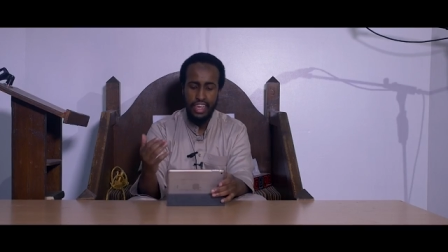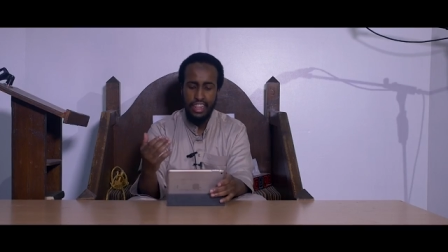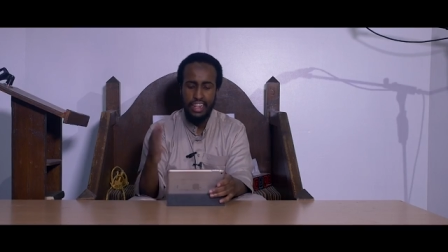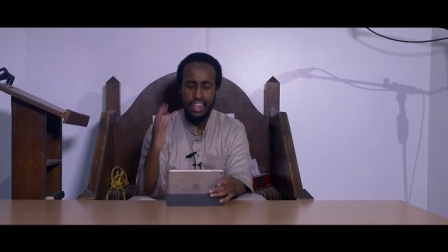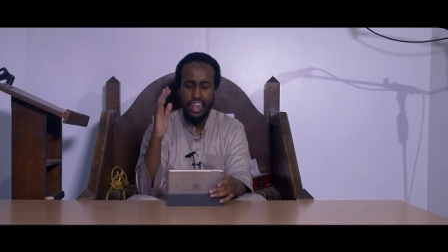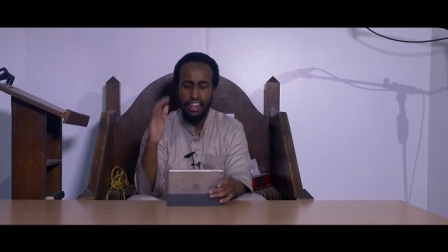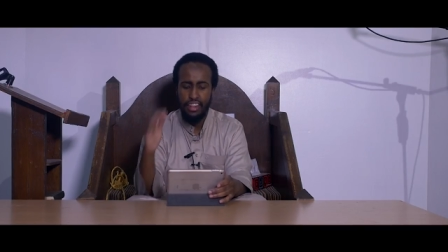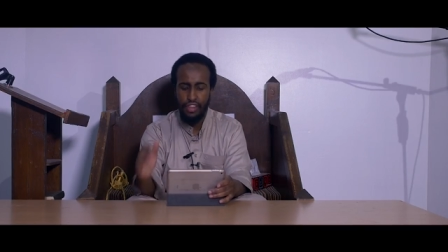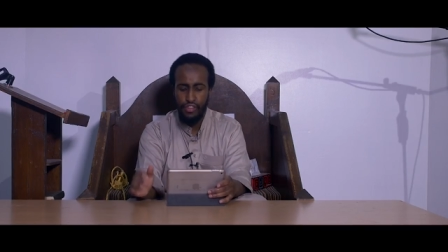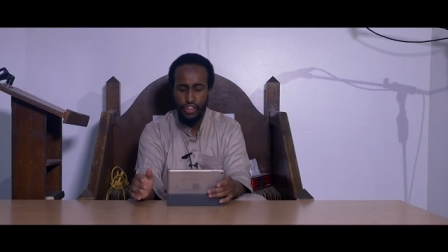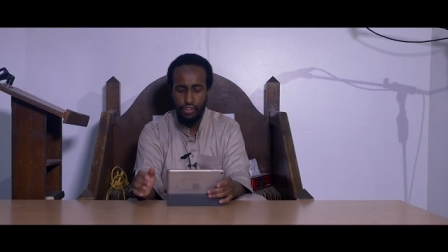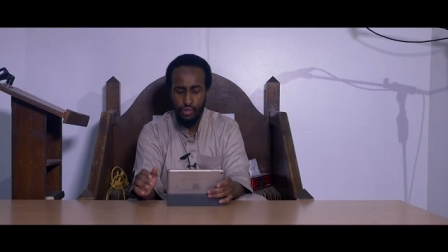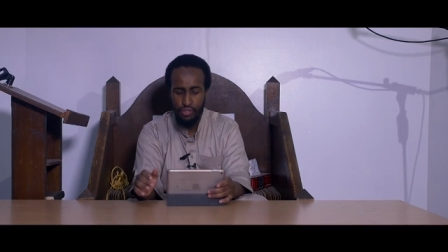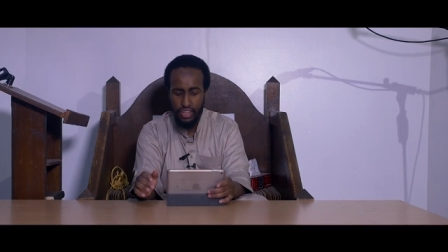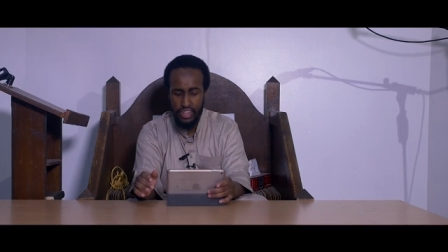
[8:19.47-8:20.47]
then that
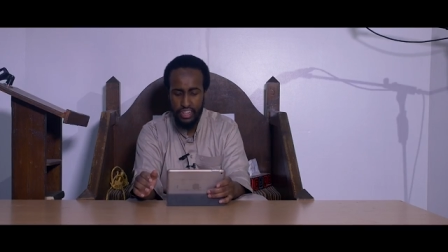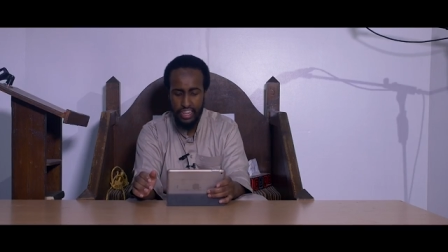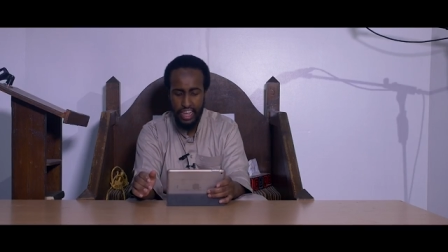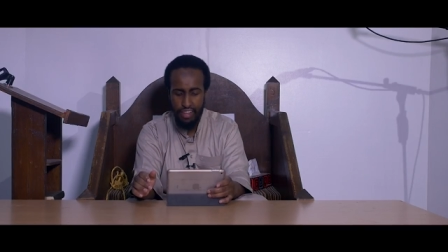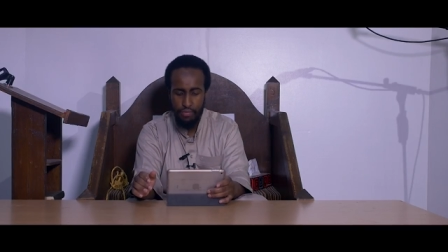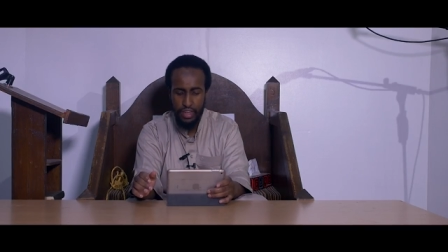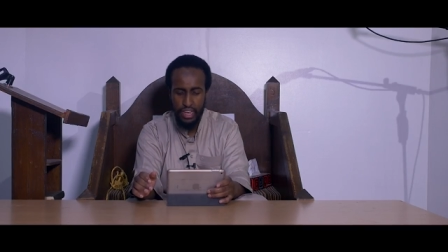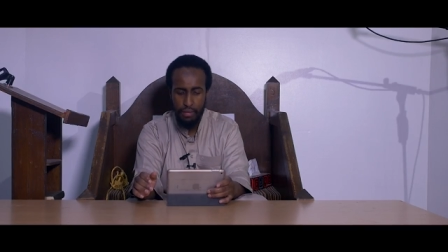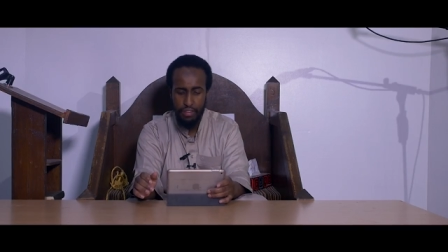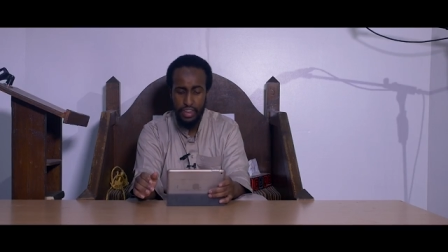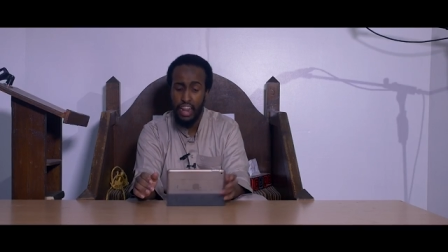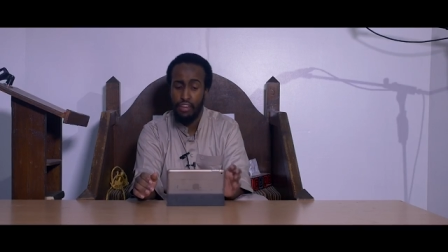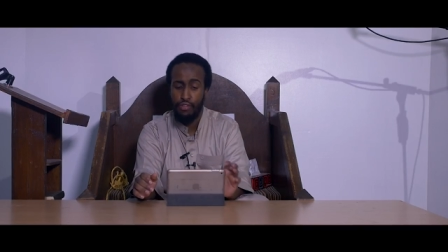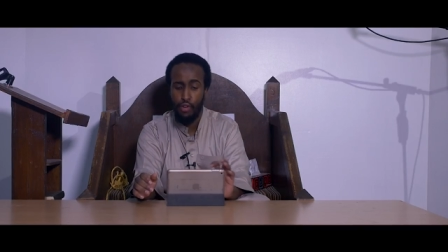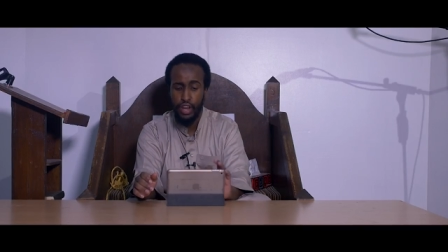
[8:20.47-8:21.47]
individual's i'tikaf becomes
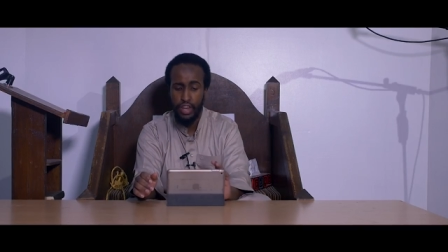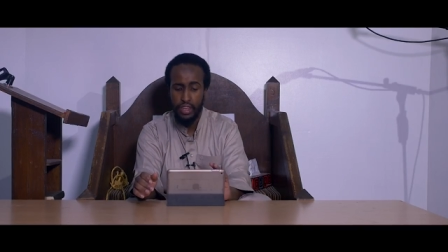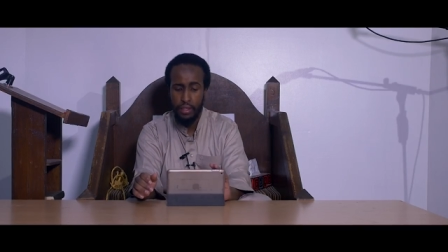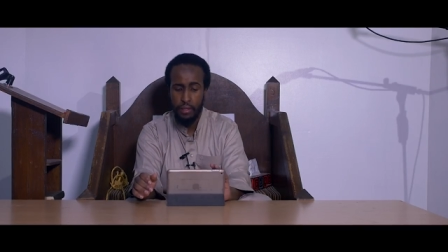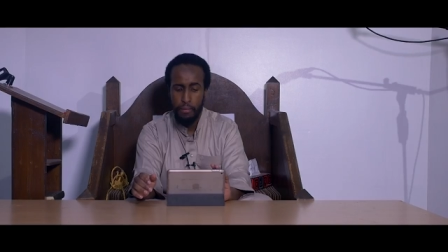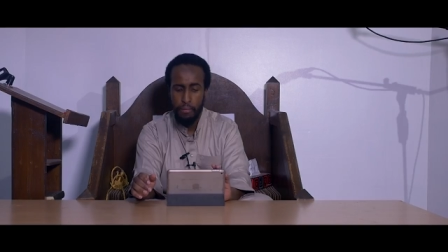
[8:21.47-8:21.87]
null and void.